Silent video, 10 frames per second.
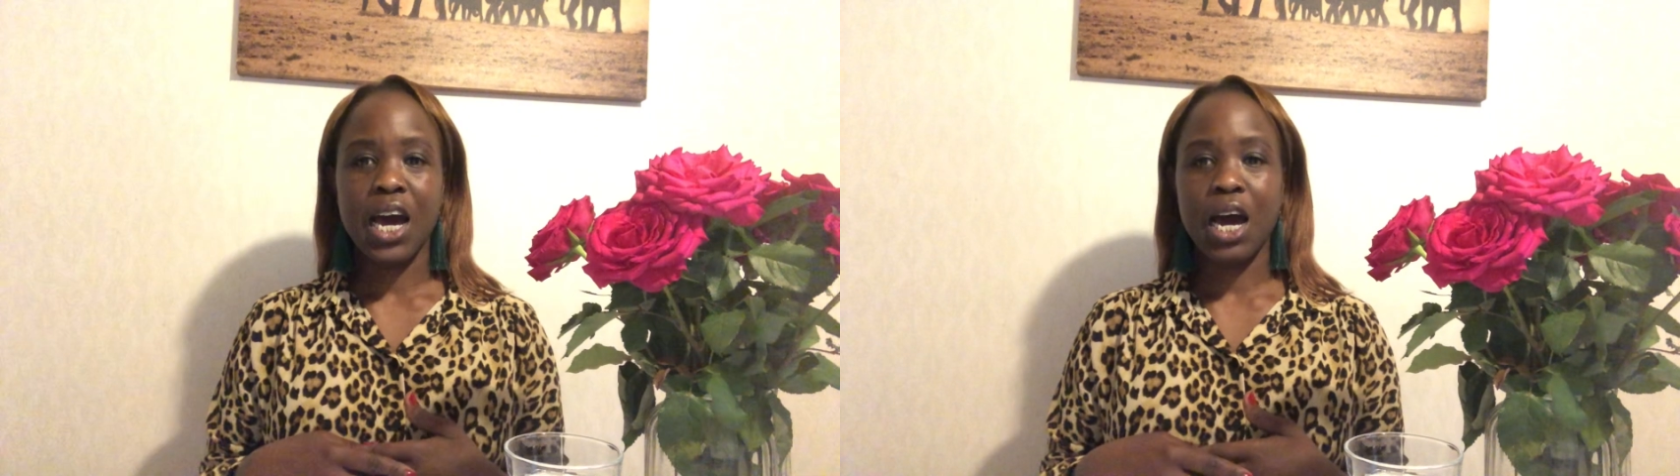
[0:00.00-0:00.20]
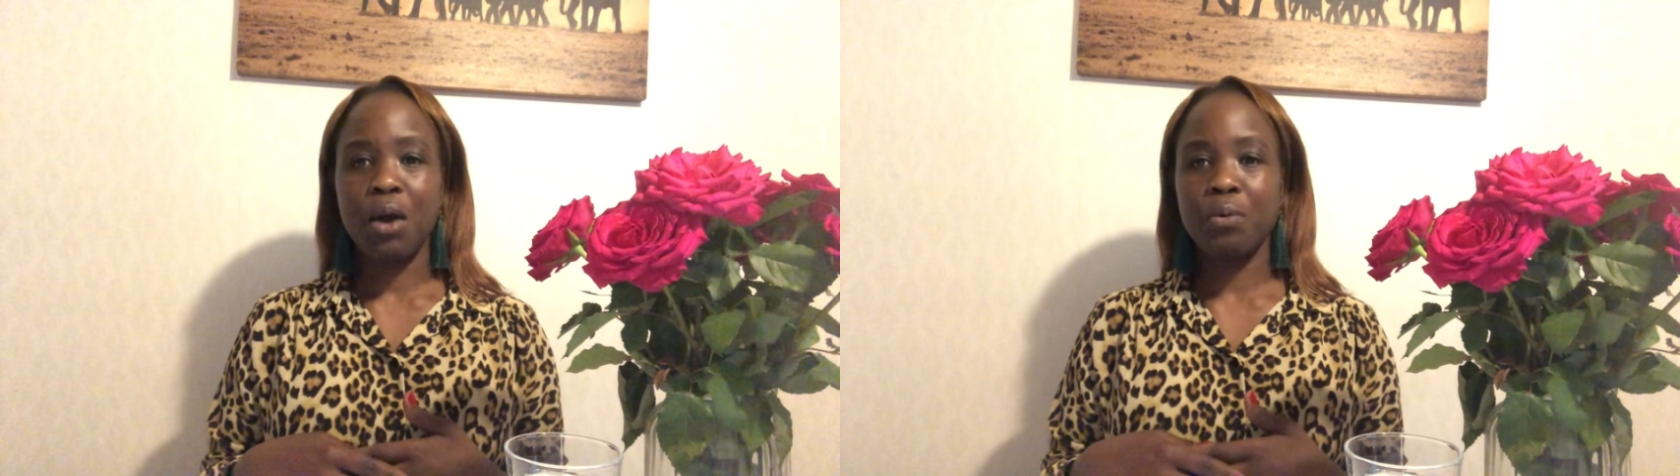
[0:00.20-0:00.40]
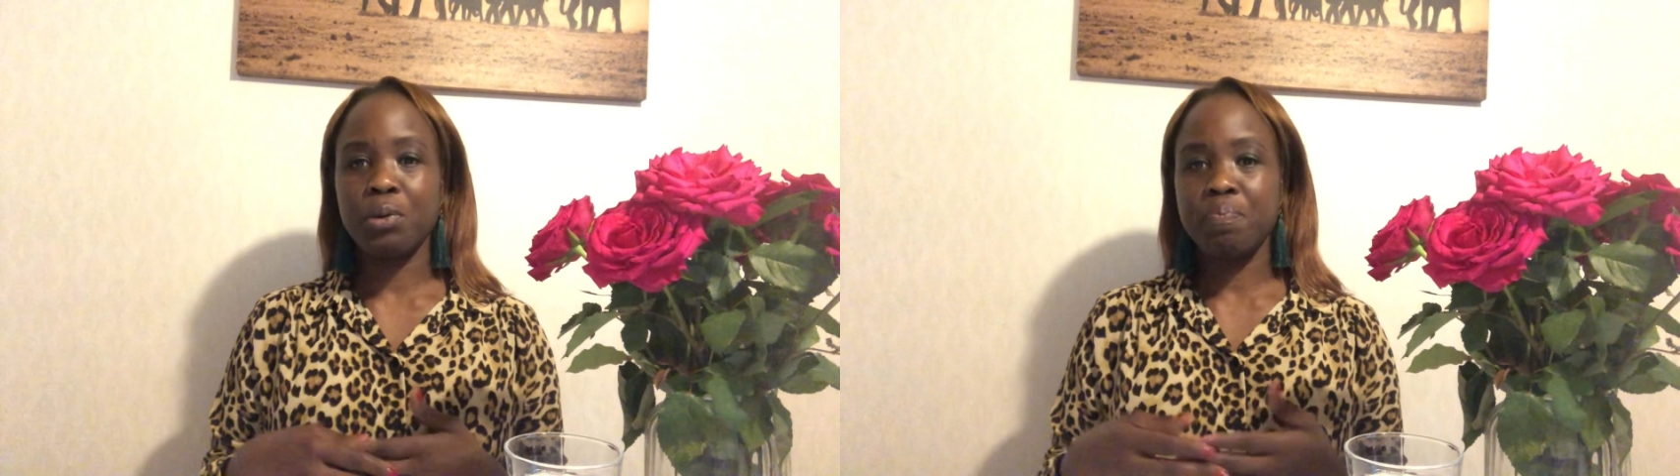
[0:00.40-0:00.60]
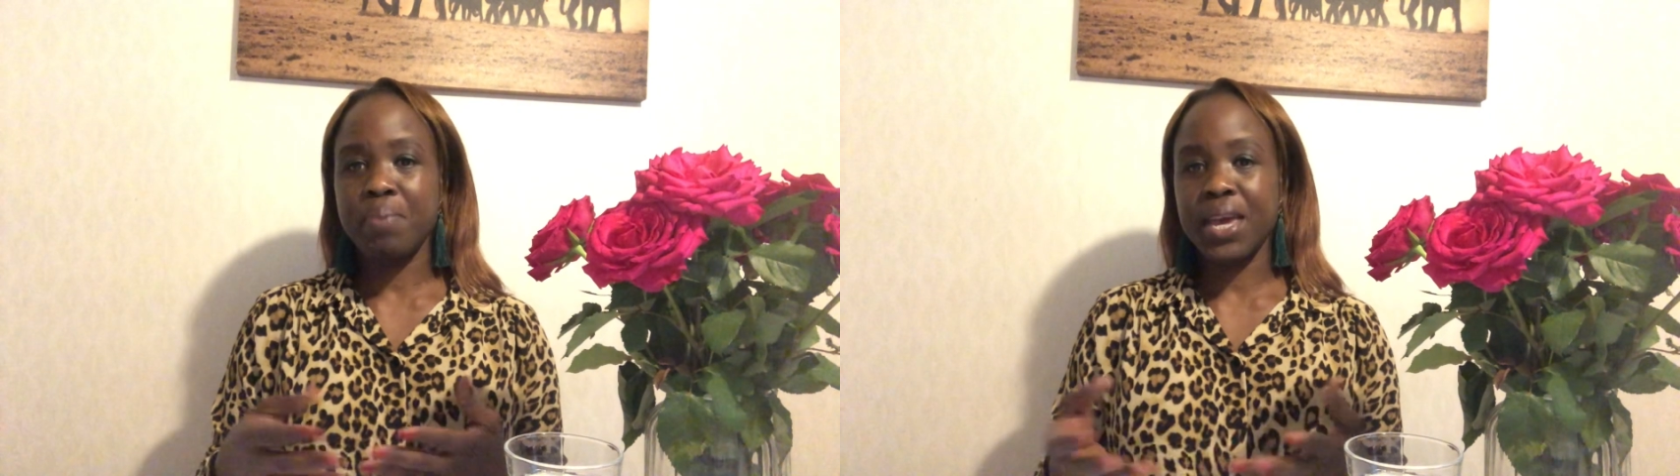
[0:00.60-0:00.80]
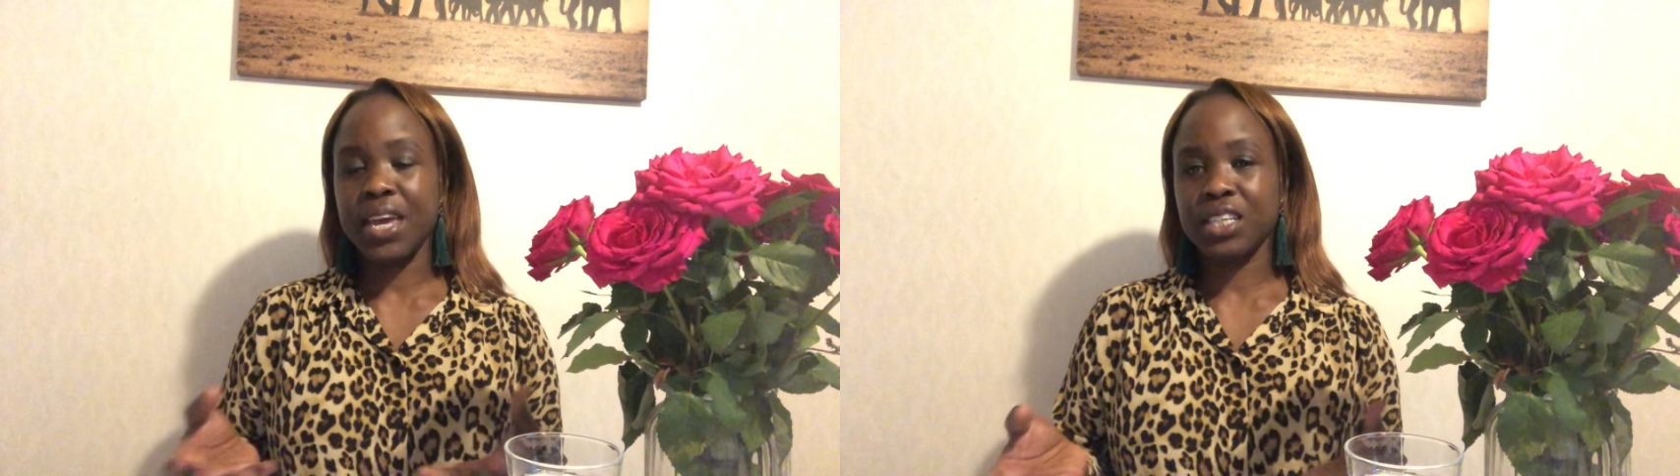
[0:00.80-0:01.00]
I would
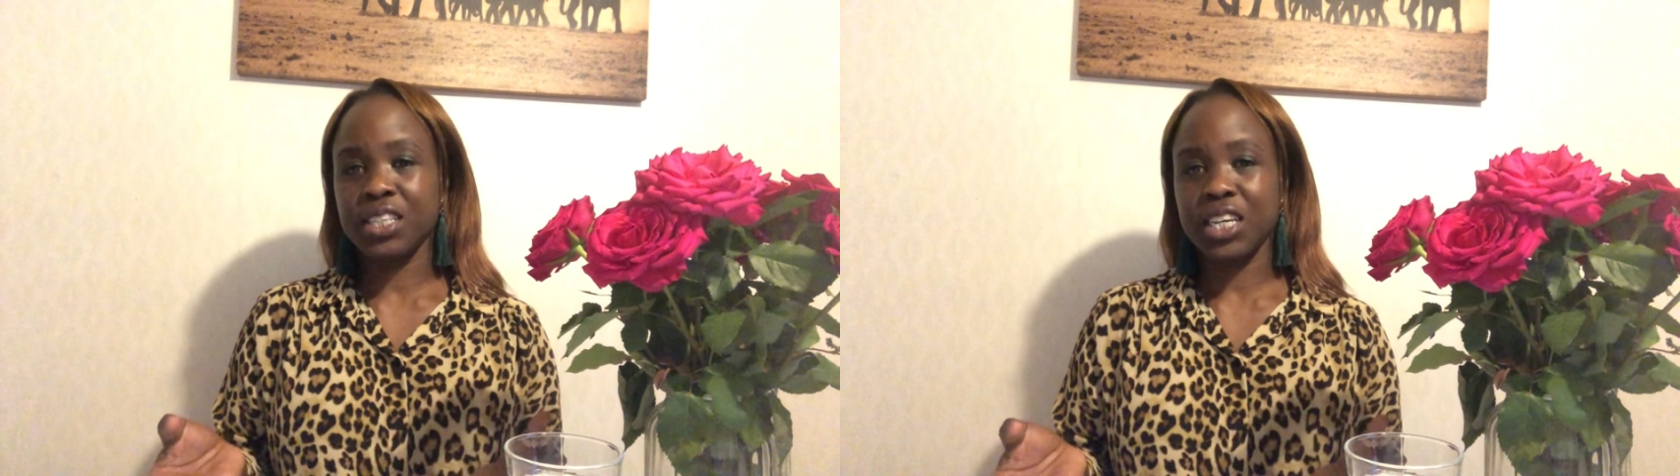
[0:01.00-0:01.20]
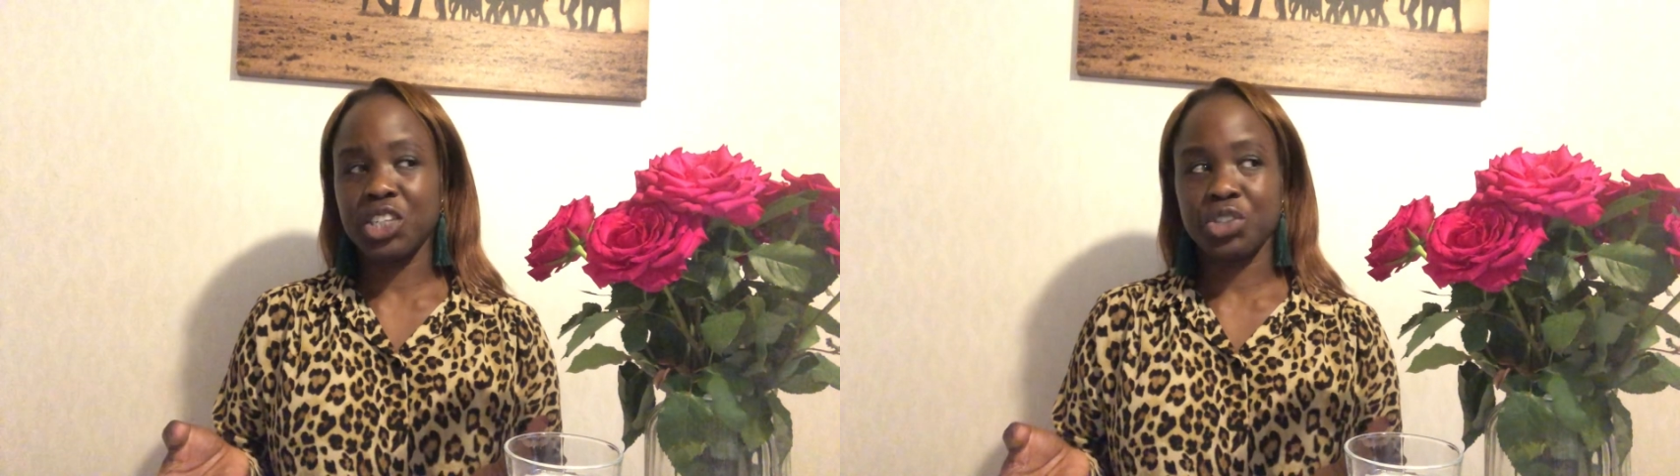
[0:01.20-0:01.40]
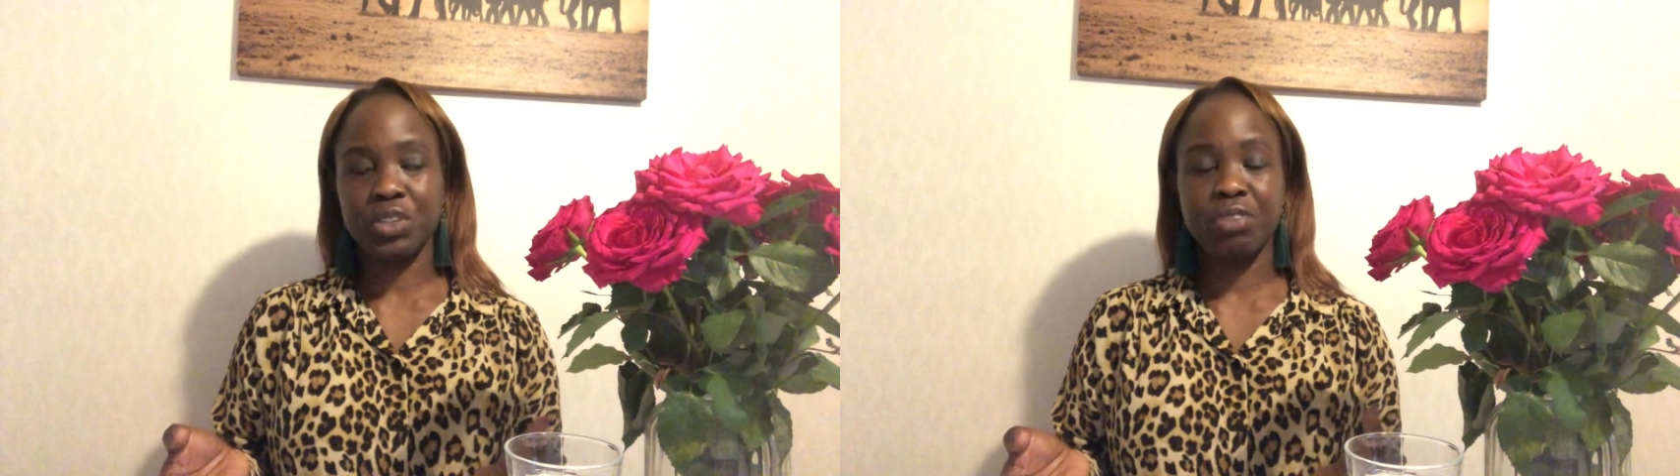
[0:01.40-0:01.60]
pay attention